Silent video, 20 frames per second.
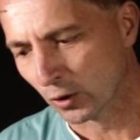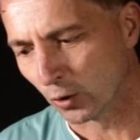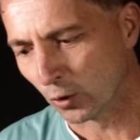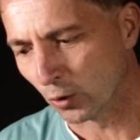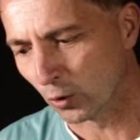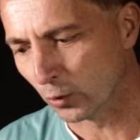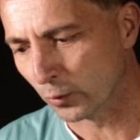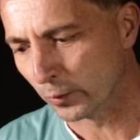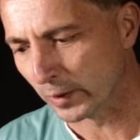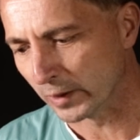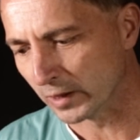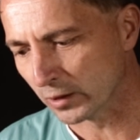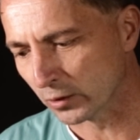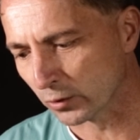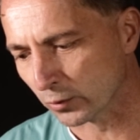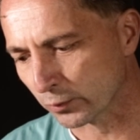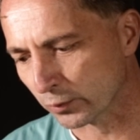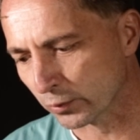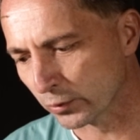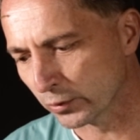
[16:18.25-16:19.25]
All my
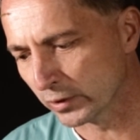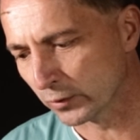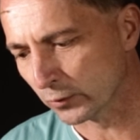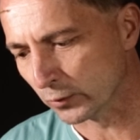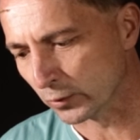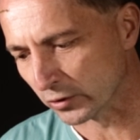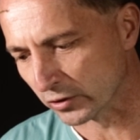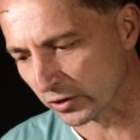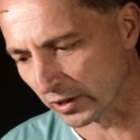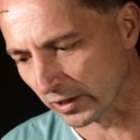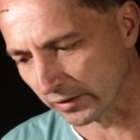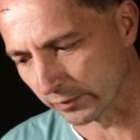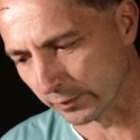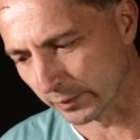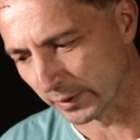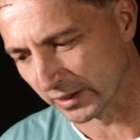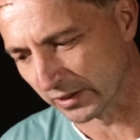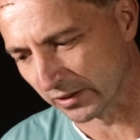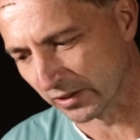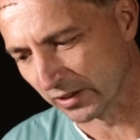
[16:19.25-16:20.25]
little pruning wounds that I've
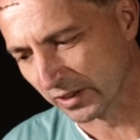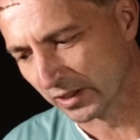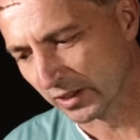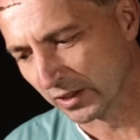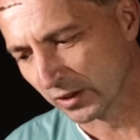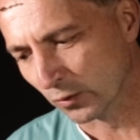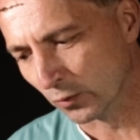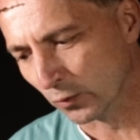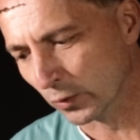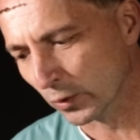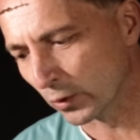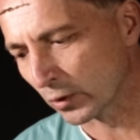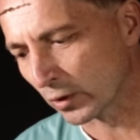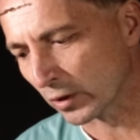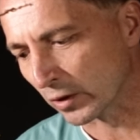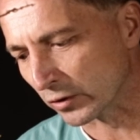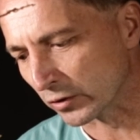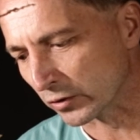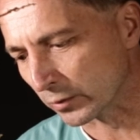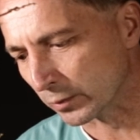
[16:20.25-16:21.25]
made will
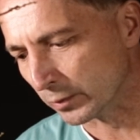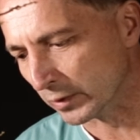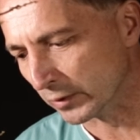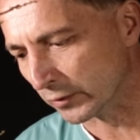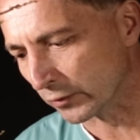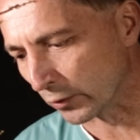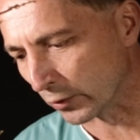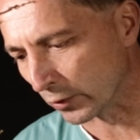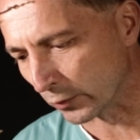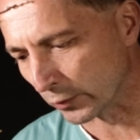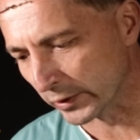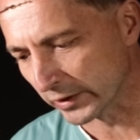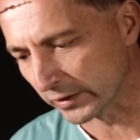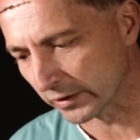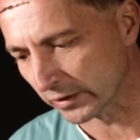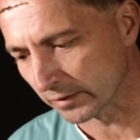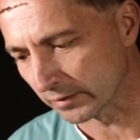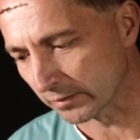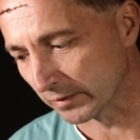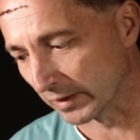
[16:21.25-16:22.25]
close before
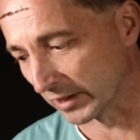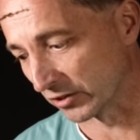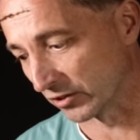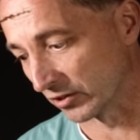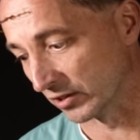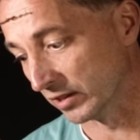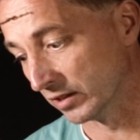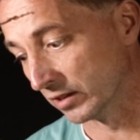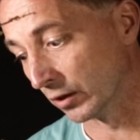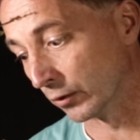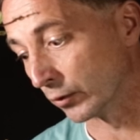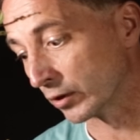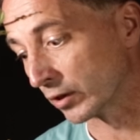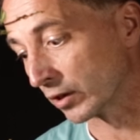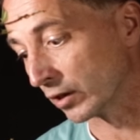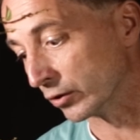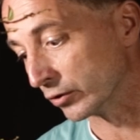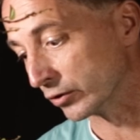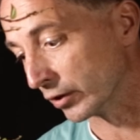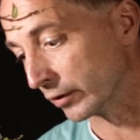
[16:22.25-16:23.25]
winter. Actually, they will
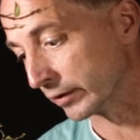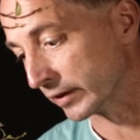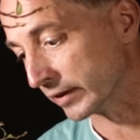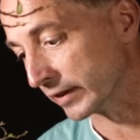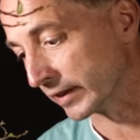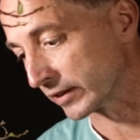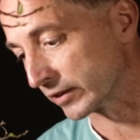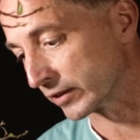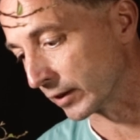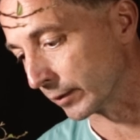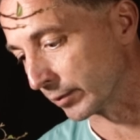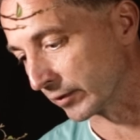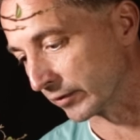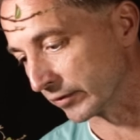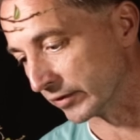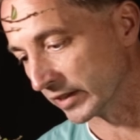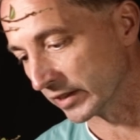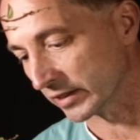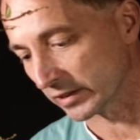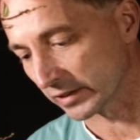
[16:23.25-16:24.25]
close over the next couple of
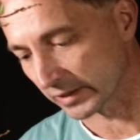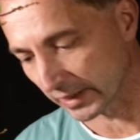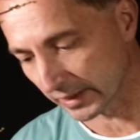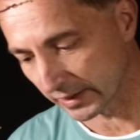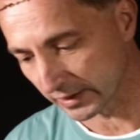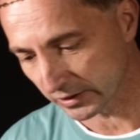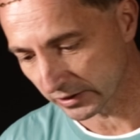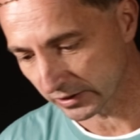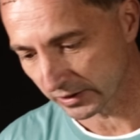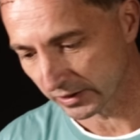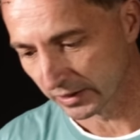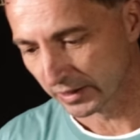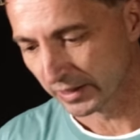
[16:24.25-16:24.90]
days.